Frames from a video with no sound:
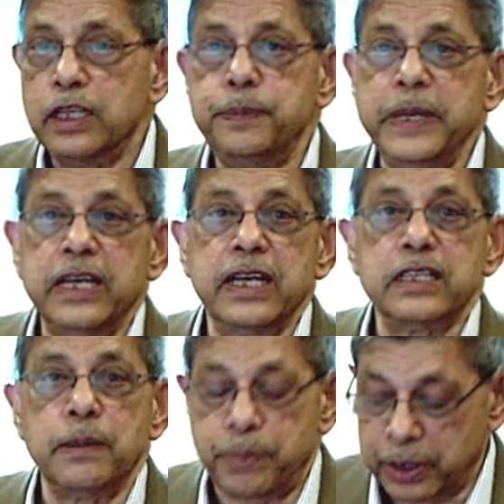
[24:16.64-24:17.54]
Speaking
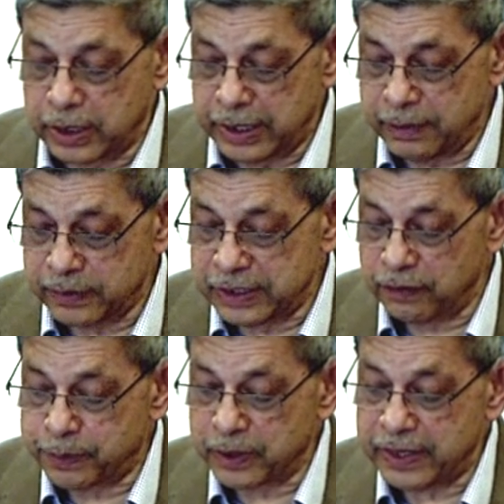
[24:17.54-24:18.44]
as a
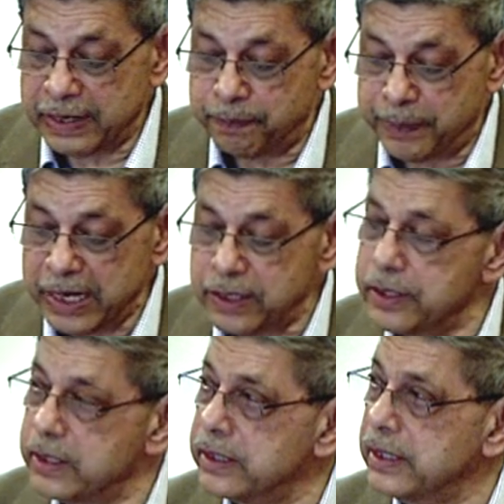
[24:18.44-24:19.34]
self-proclaimed
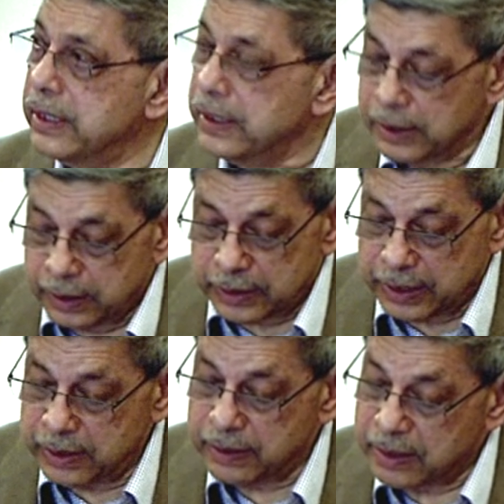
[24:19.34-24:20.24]
patriot,
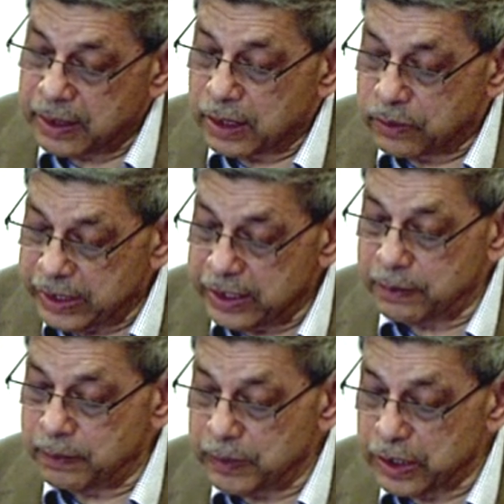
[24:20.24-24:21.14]
then
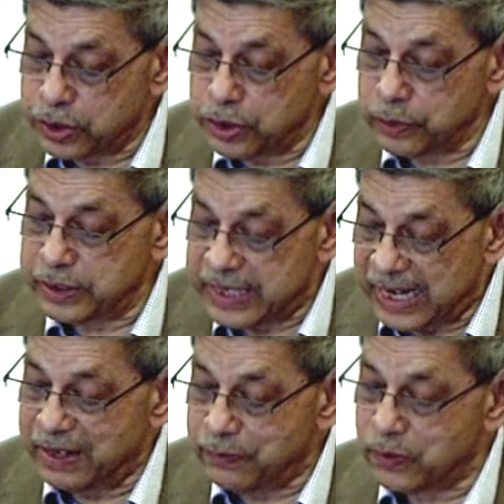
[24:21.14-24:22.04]
Quilliam issued
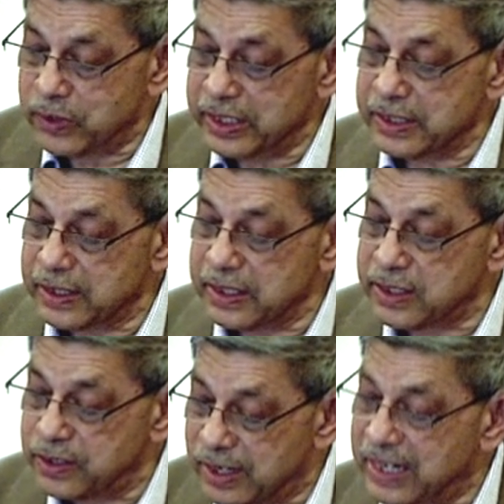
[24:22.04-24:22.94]
dire warnings
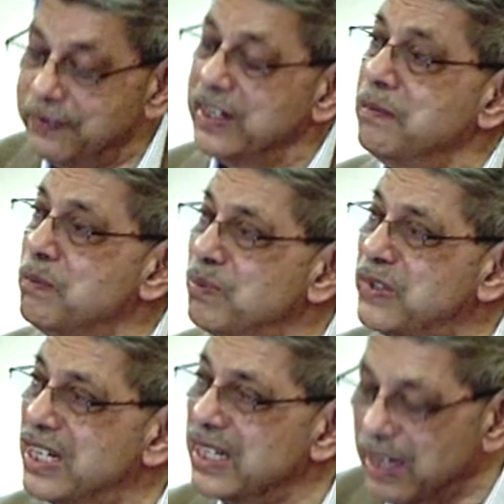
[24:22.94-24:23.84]
against driving
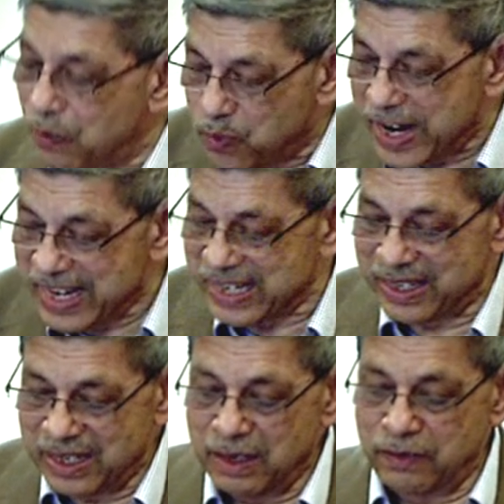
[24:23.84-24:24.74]
Turkey
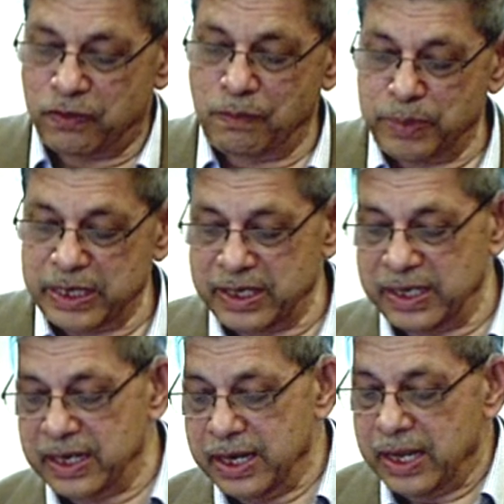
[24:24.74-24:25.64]
away from
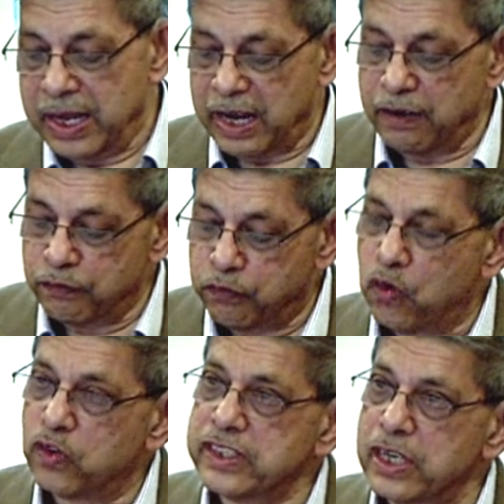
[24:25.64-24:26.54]
Britain and
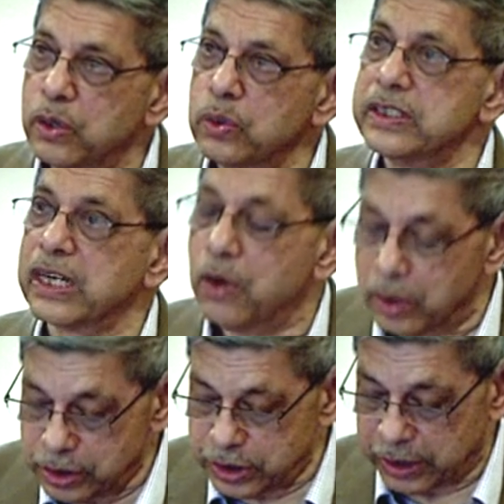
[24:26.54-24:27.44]
foretold the
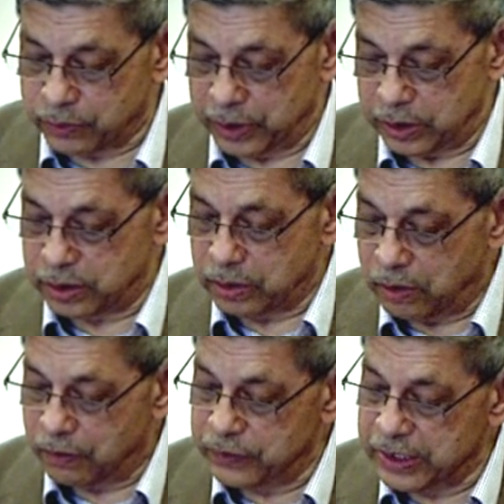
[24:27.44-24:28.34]
consequence
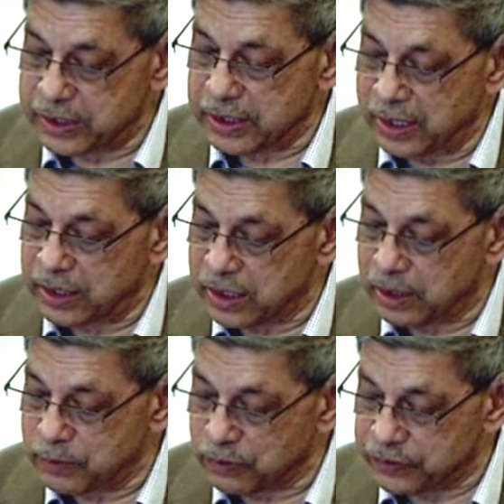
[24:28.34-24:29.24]
of this in
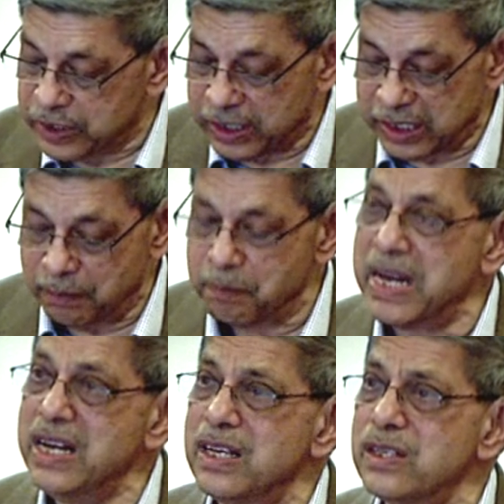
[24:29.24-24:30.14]
terms of turning
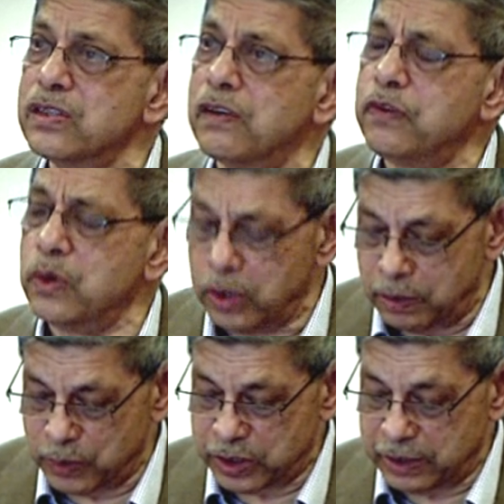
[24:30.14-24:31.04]
millions of
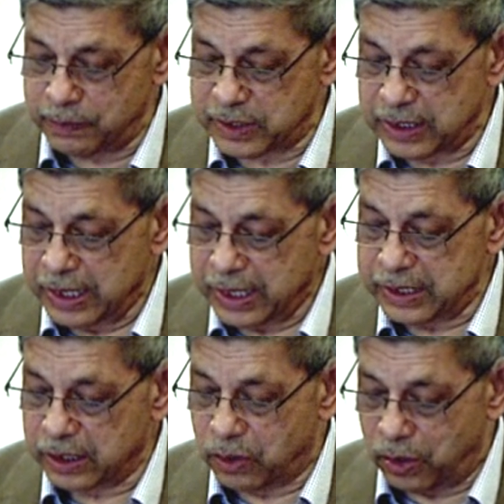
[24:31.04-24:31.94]
loyal Muslims
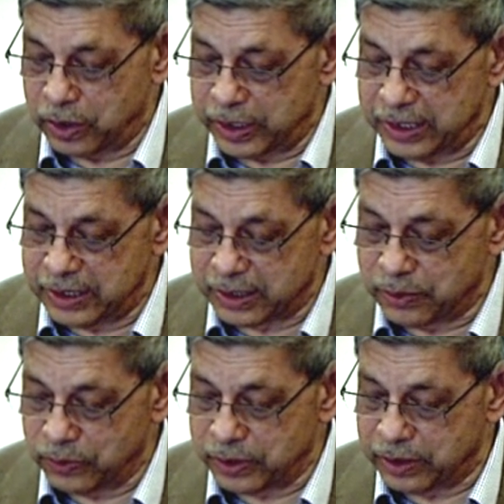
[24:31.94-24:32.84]
in the colonies,
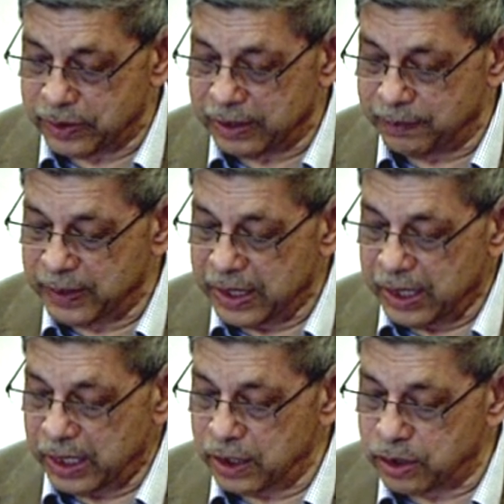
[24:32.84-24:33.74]
according to him,
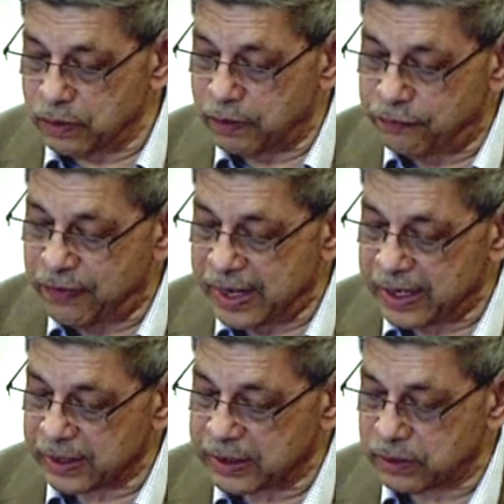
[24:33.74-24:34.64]
into a
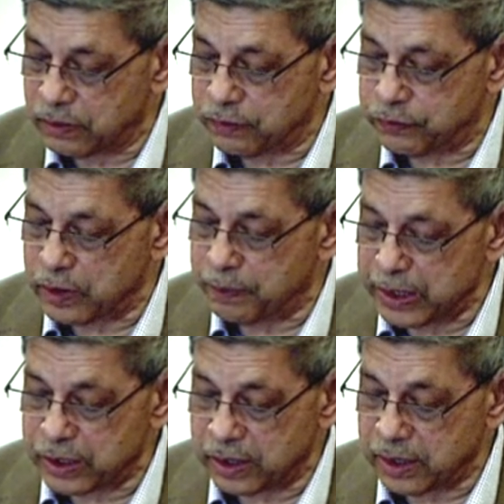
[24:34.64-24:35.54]
phalanx of
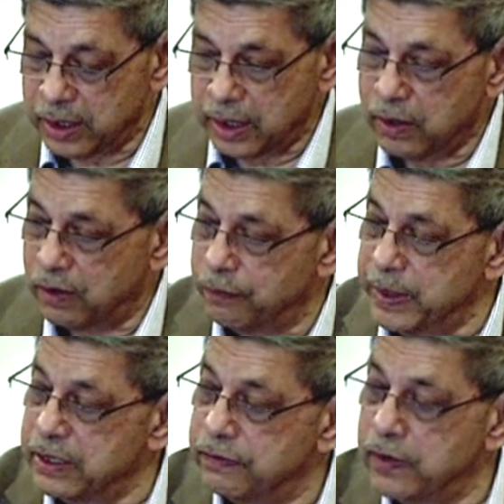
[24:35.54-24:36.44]
bitter
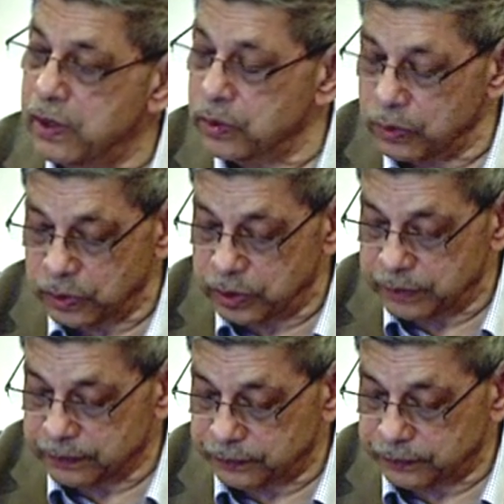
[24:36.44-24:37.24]
foes.